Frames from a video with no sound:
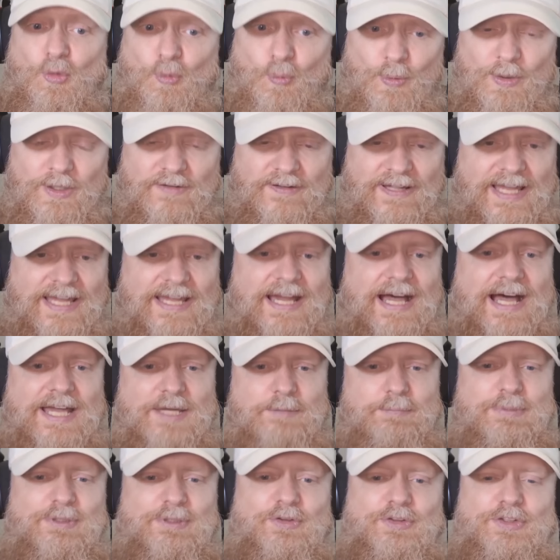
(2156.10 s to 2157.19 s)
Will AI
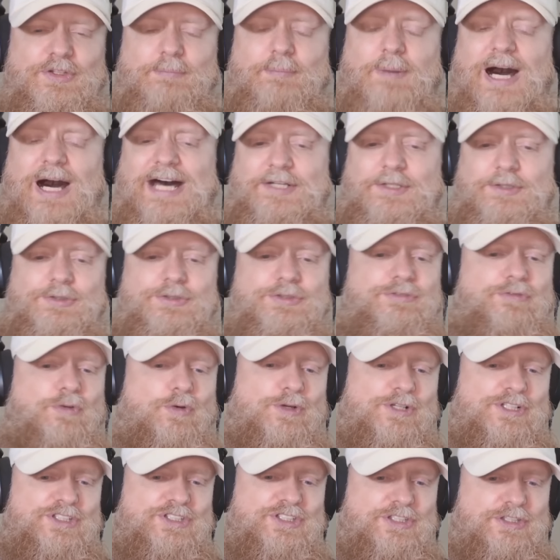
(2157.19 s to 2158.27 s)
build the models
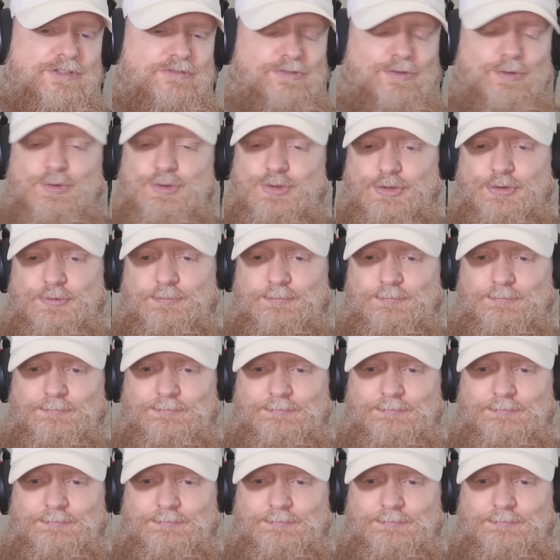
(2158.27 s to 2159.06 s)
for us in the future?